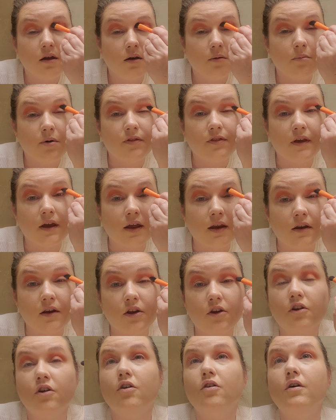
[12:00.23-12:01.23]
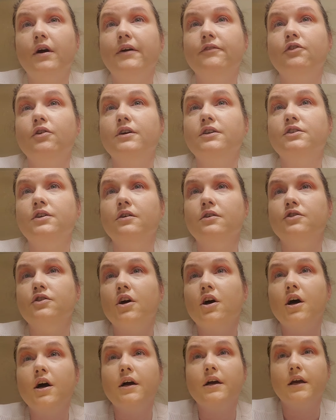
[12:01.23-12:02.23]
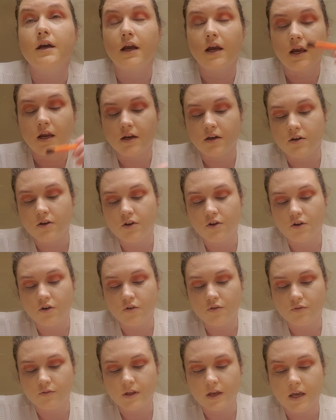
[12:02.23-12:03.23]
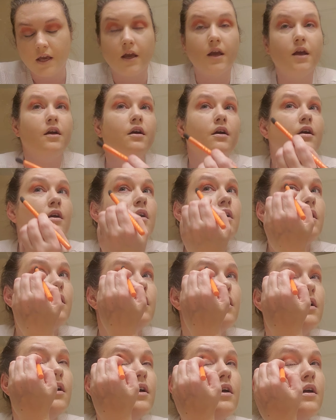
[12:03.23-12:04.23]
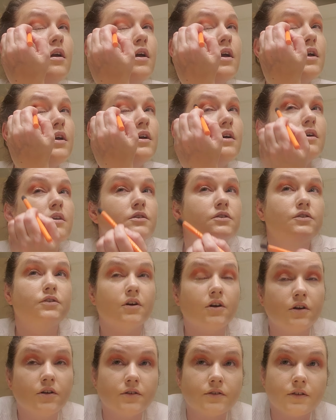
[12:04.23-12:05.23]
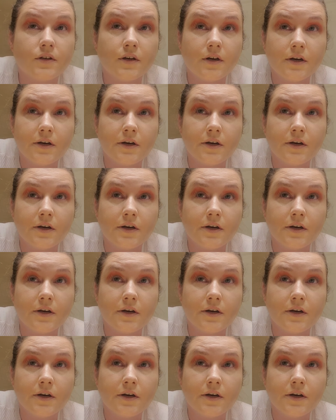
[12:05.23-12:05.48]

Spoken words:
But then, you know, after I start talking, you know, they start